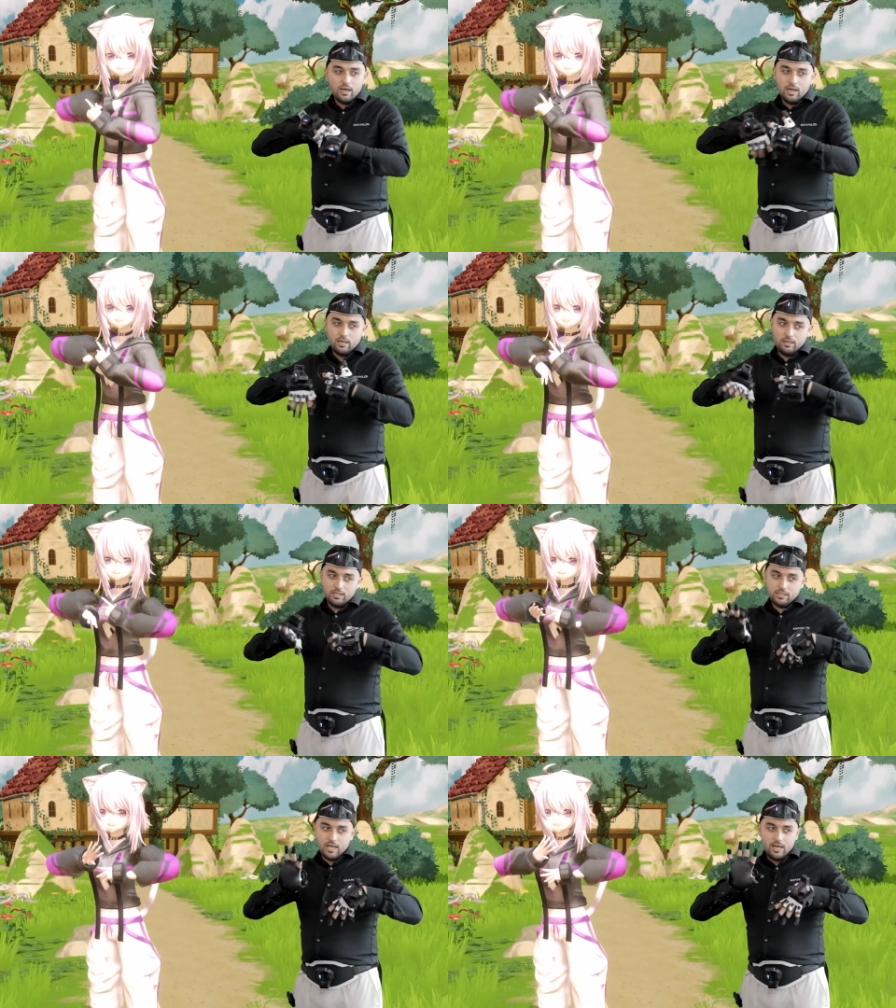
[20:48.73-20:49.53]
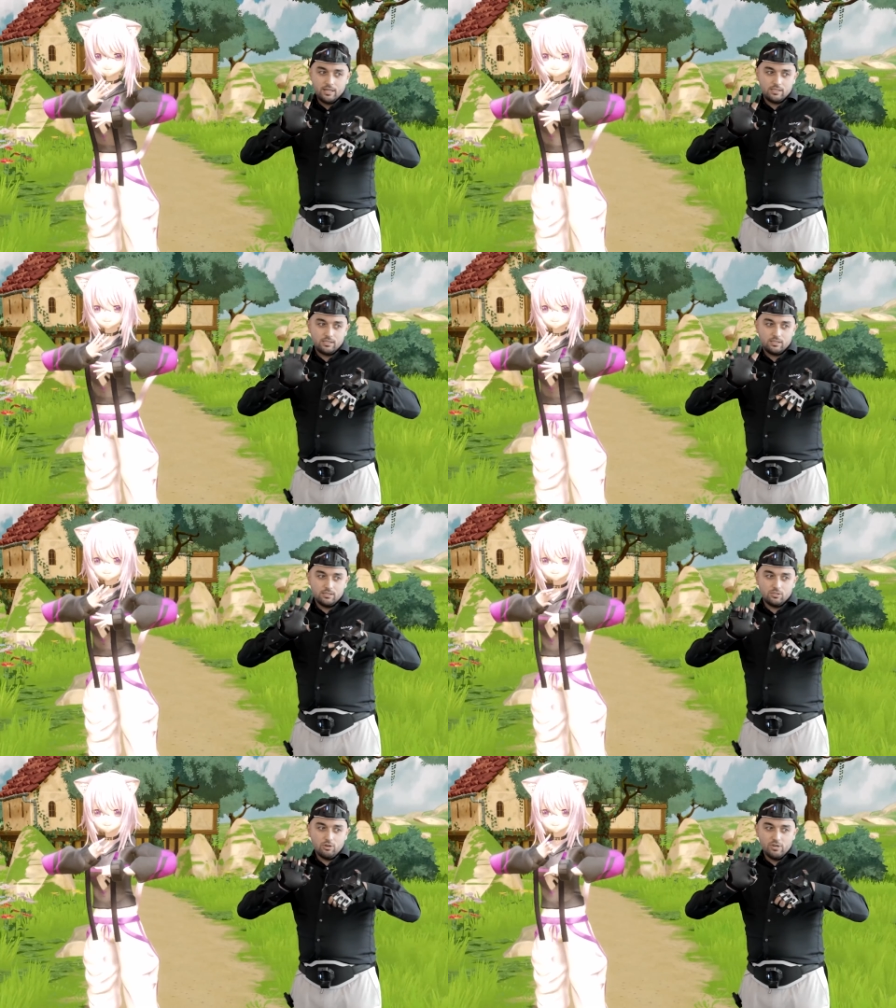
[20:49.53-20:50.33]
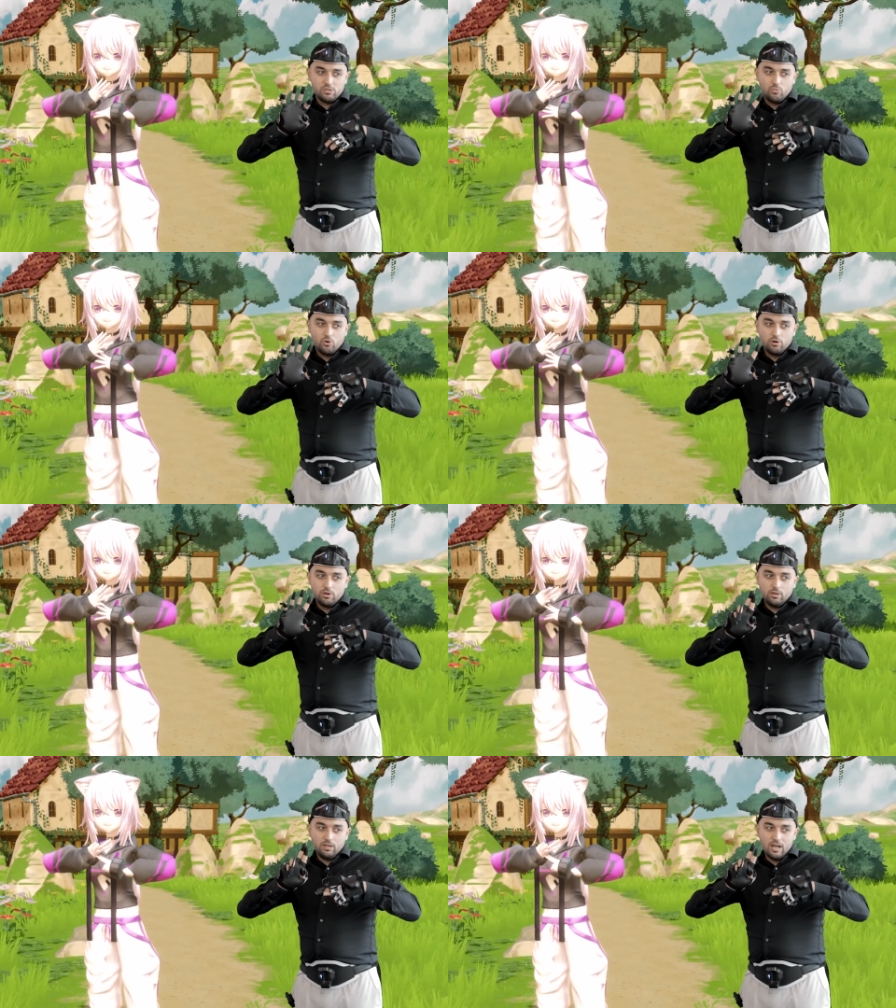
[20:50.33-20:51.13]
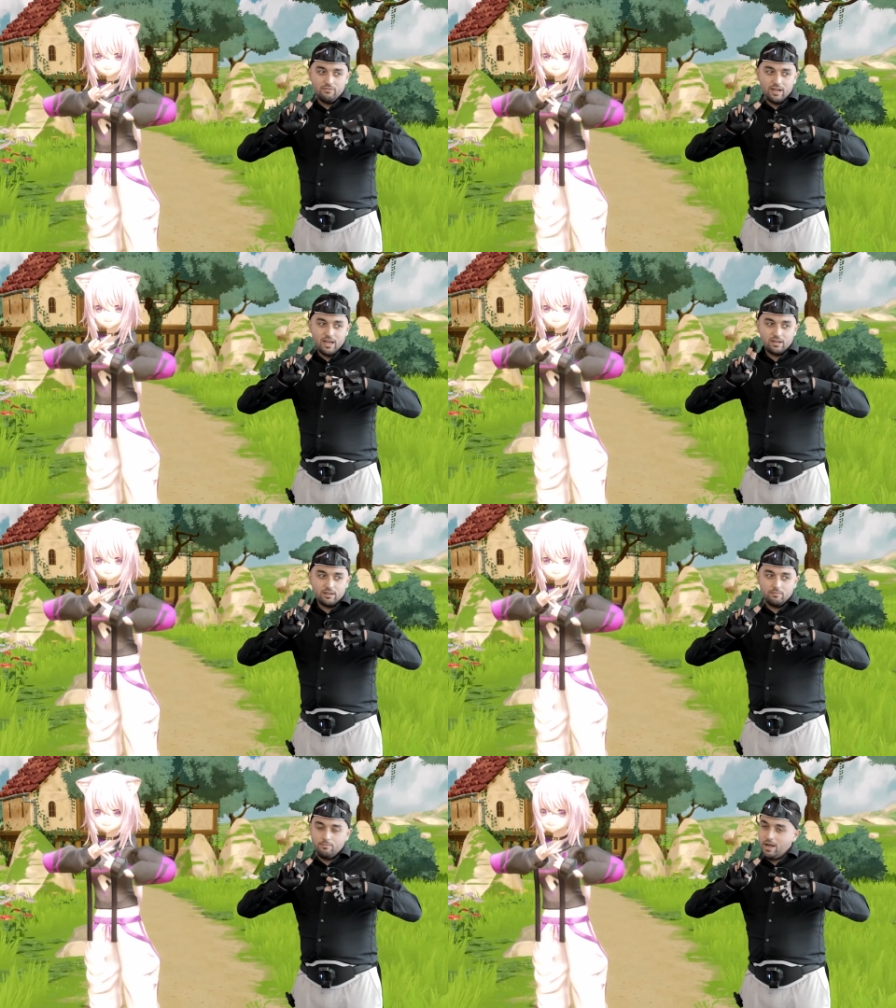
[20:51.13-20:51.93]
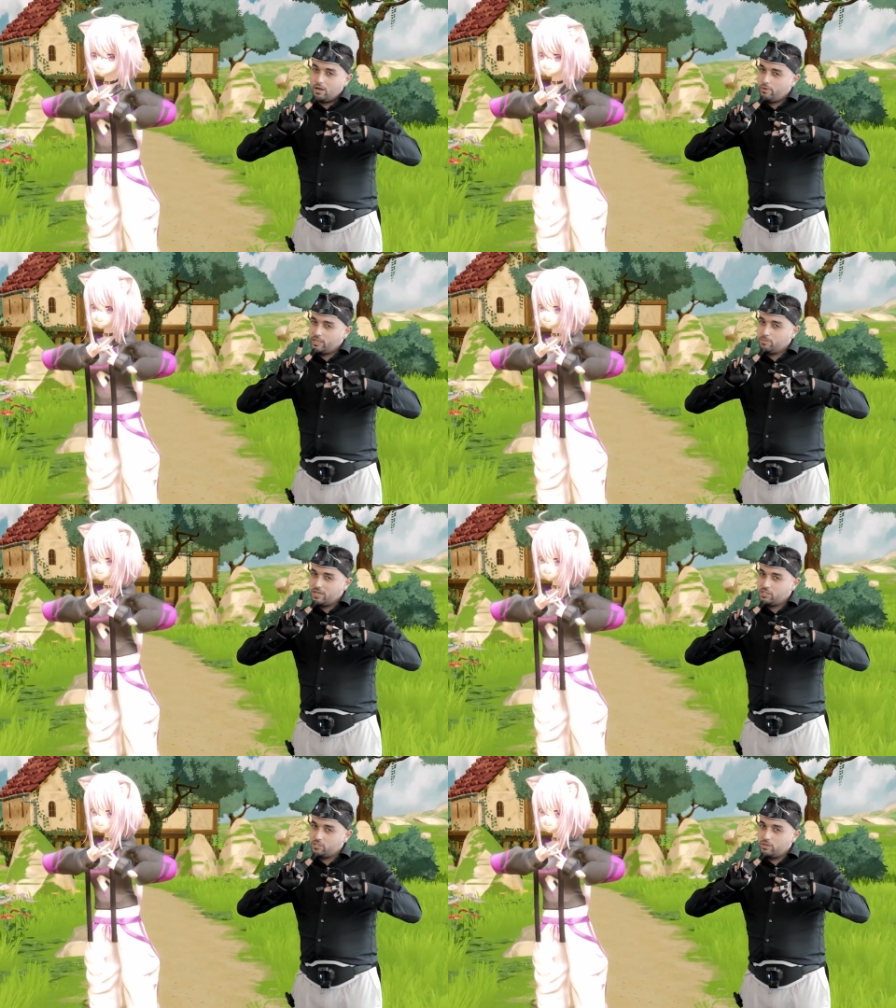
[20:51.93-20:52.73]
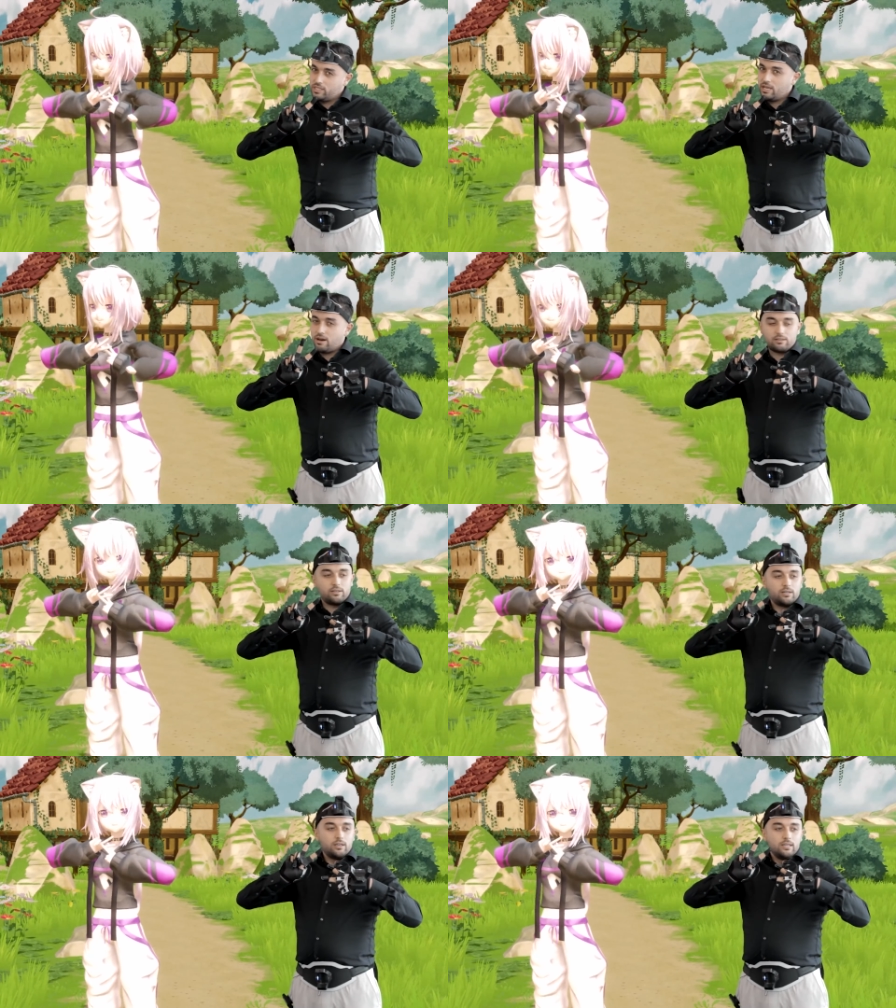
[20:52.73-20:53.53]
and this adds so much more lifelike micro expressions to this character.